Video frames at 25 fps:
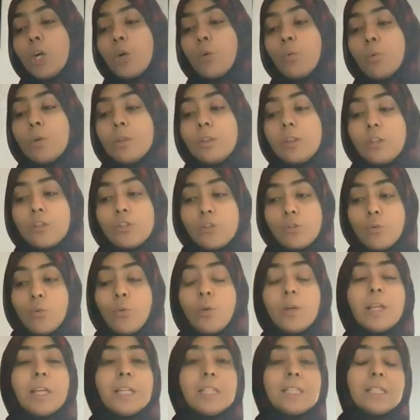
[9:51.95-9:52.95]
with the
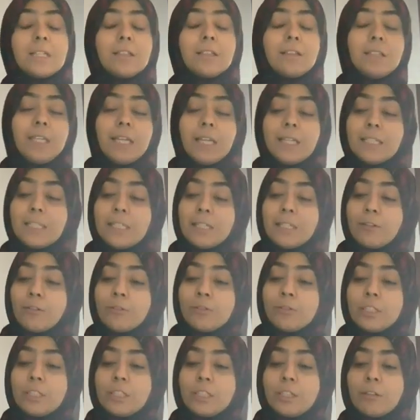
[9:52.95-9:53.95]
sword until he had
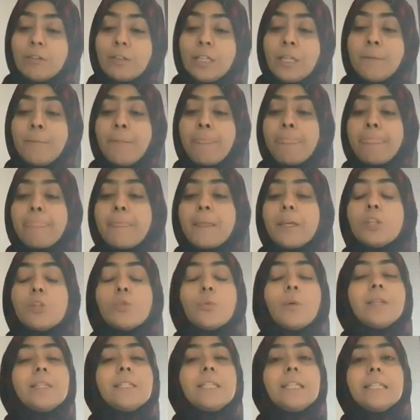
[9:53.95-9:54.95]
killed nearly
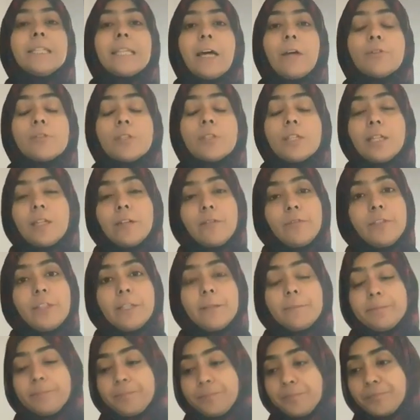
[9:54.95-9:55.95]
20,000 of
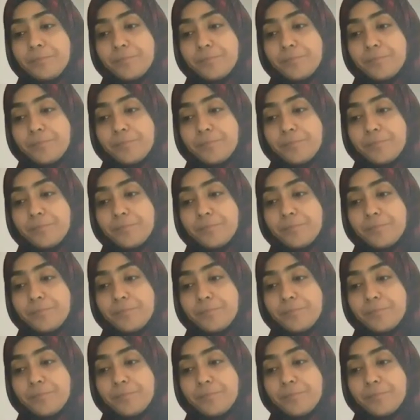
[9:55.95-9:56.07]
them.